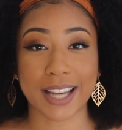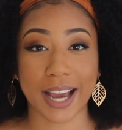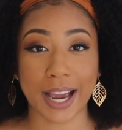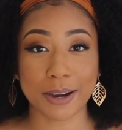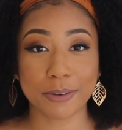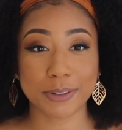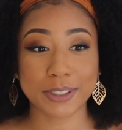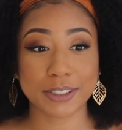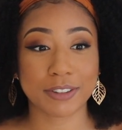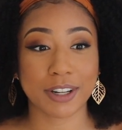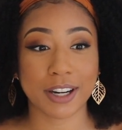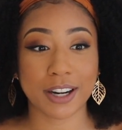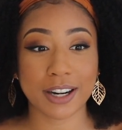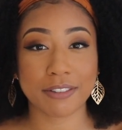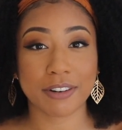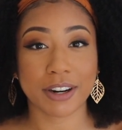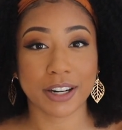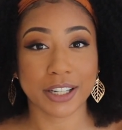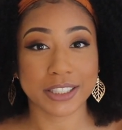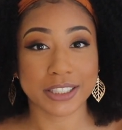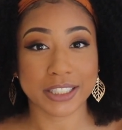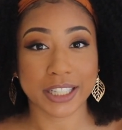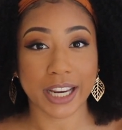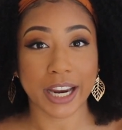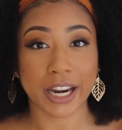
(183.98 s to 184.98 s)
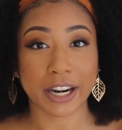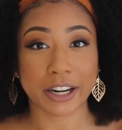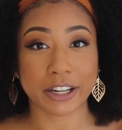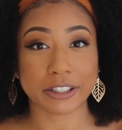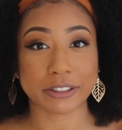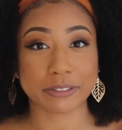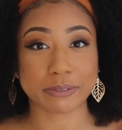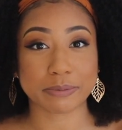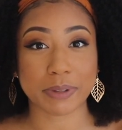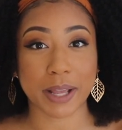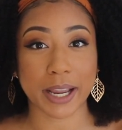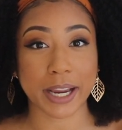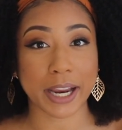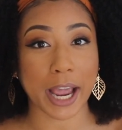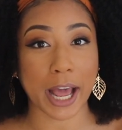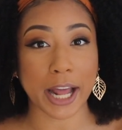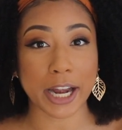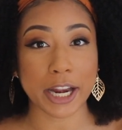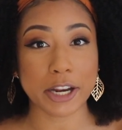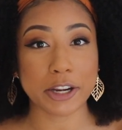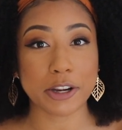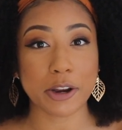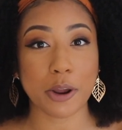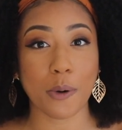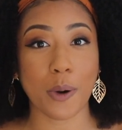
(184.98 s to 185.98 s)
I was very very scared. Like, I
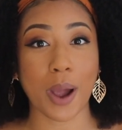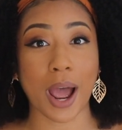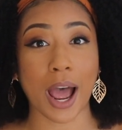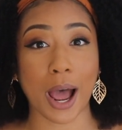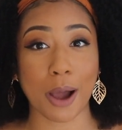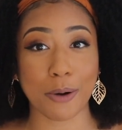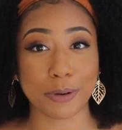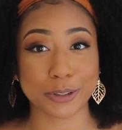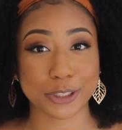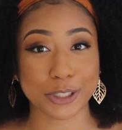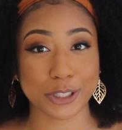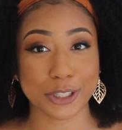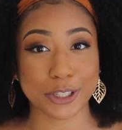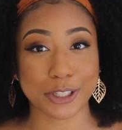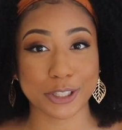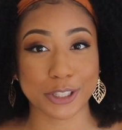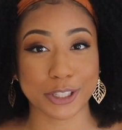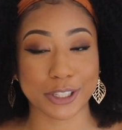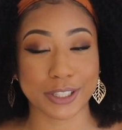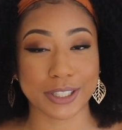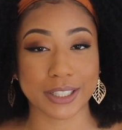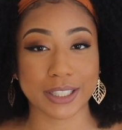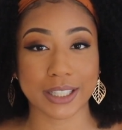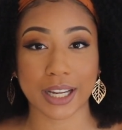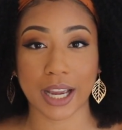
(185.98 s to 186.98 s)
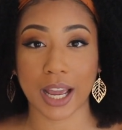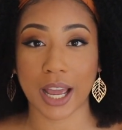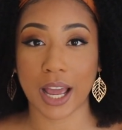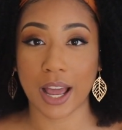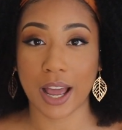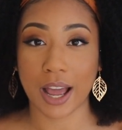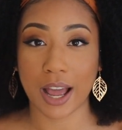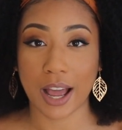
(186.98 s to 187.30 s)
didn't know how it's gonna look.